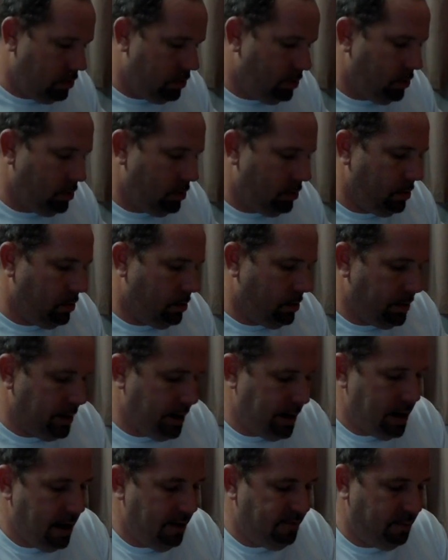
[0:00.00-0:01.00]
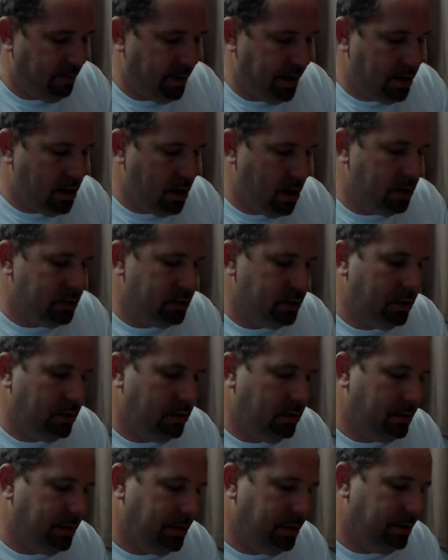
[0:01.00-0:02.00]
I got from my cousin. I
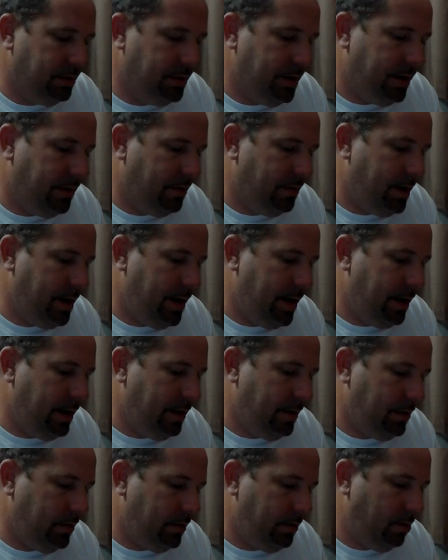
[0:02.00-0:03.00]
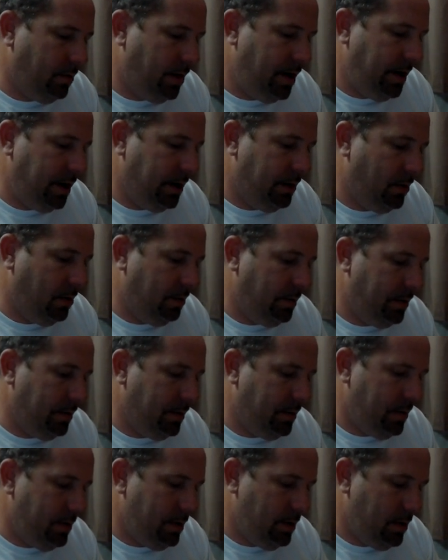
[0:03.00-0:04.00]
don't think they're that great, breaking on me.
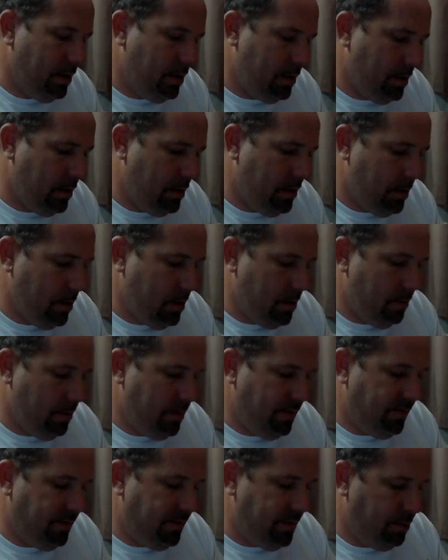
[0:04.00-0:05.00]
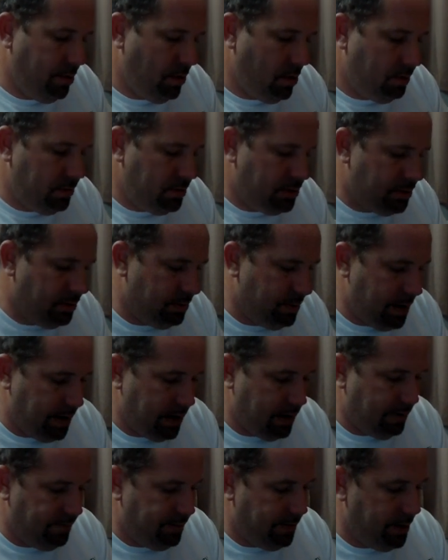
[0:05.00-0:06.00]
But for the purpose of
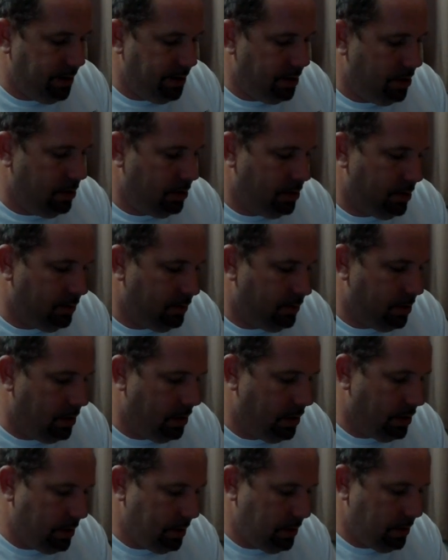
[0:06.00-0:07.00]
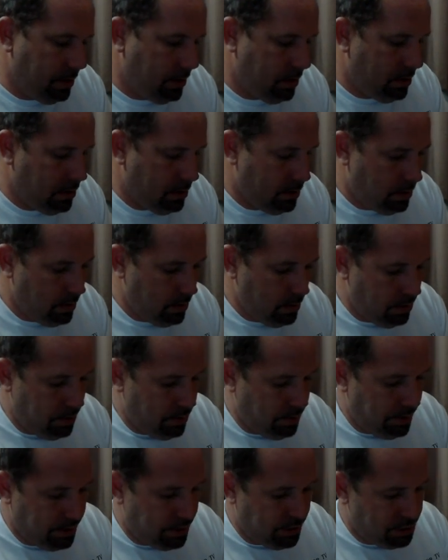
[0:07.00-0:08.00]
making a video, they'll work.
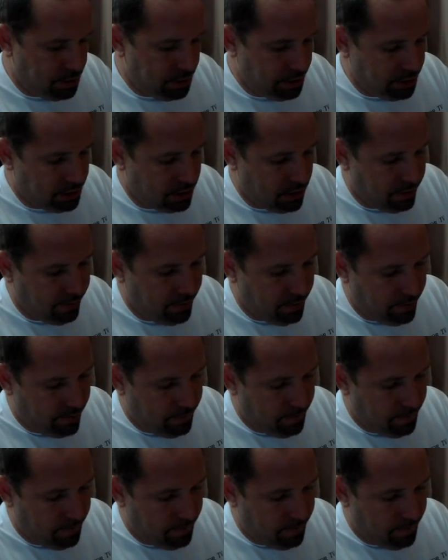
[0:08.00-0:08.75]
Get the gist of it.